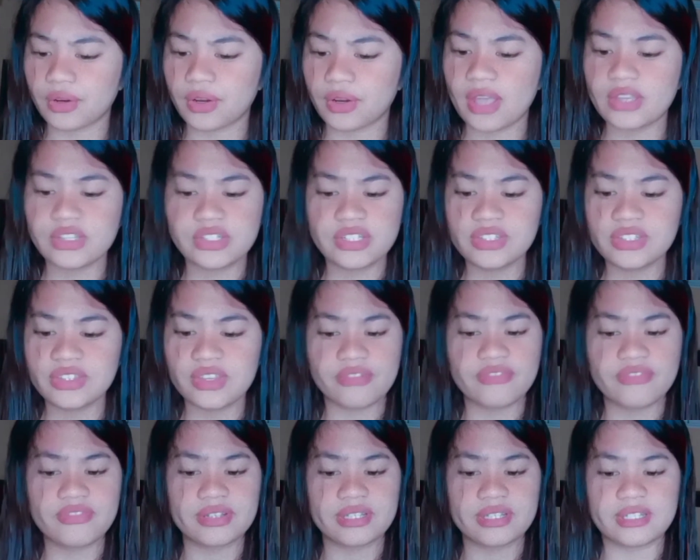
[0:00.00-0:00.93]
And he
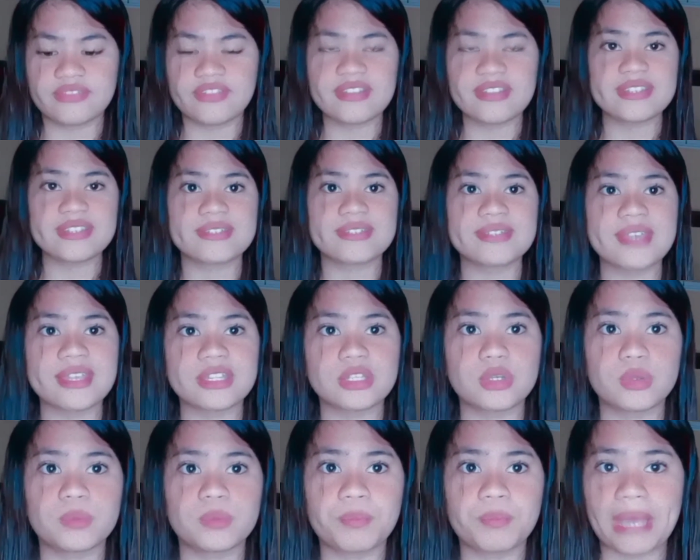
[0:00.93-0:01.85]
never even said
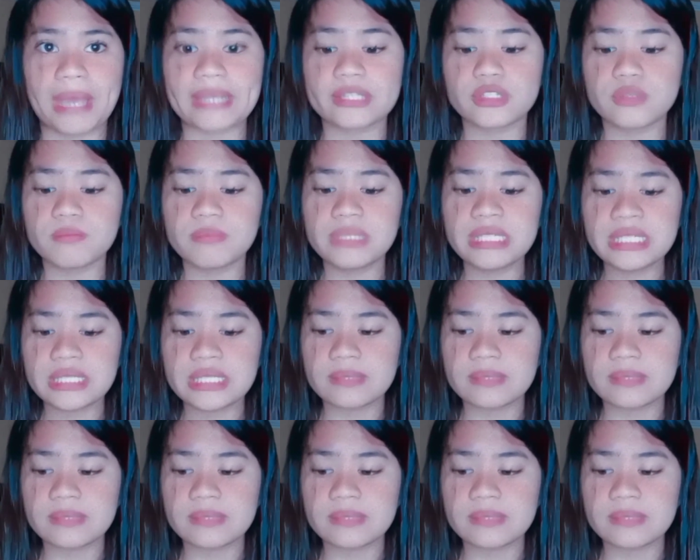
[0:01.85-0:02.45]
goodbye to me."